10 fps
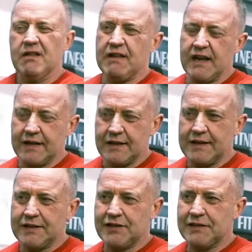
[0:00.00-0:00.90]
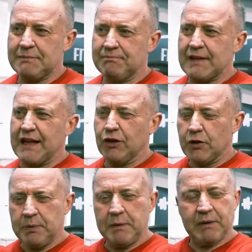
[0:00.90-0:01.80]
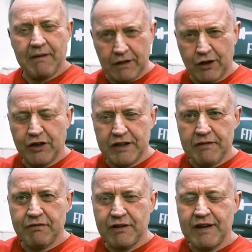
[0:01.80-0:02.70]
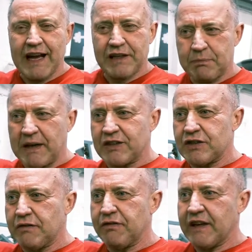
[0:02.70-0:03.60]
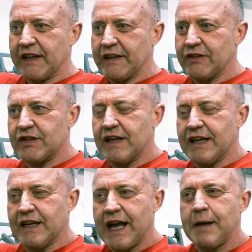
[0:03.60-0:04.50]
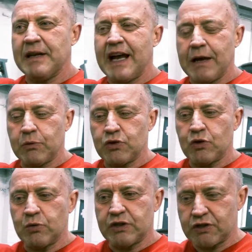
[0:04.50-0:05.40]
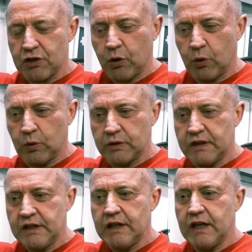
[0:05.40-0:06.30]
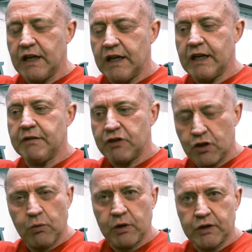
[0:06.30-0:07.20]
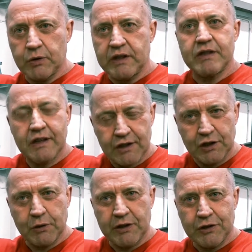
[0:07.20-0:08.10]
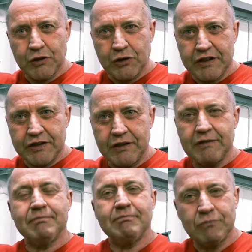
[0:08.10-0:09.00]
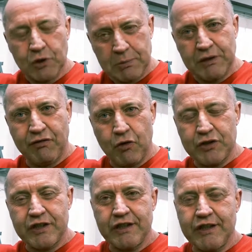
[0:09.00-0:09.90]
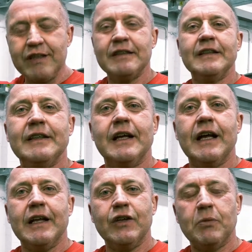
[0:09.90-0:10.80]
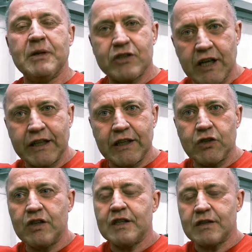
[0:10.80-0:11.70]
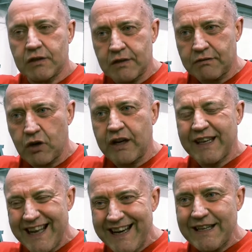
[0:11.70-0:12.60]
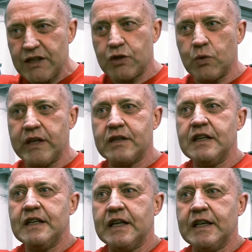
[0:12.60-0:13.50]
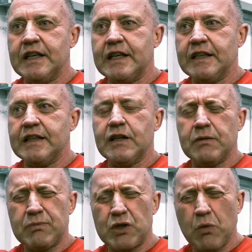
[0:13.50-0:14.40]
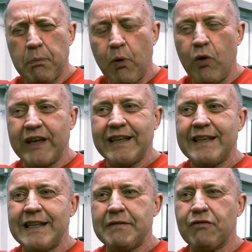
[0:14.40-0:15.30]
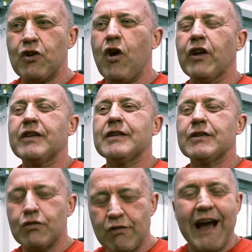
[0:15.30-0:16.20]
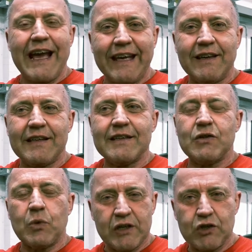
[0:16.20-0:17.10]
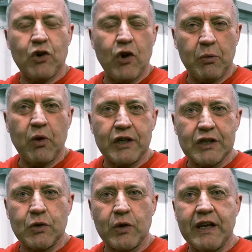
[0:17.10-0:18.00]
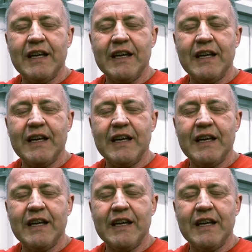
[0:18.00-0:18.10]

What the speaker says: Yeah, it's. A lot of people have a lot of different aspects of things. I mean, I was always told, if you don't want to do it, you know where the door is. Nobody's forcing you. Nobody's telling you to. You've got to get in and do it. And to a point, you've got to try to enjoy what you're doing.